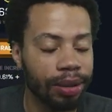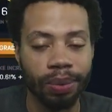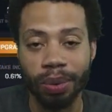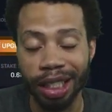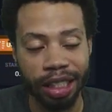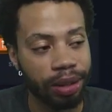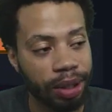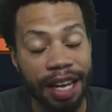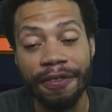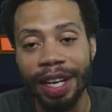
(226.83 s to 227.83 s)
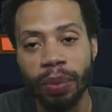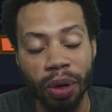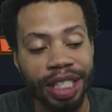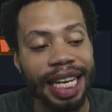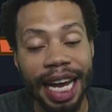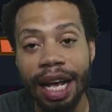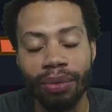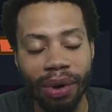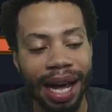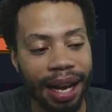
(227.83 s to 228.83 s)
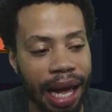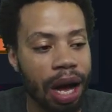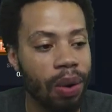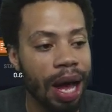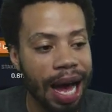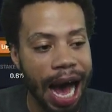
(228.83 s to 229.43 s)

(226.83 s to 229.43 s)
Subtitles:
which if it were to end right now,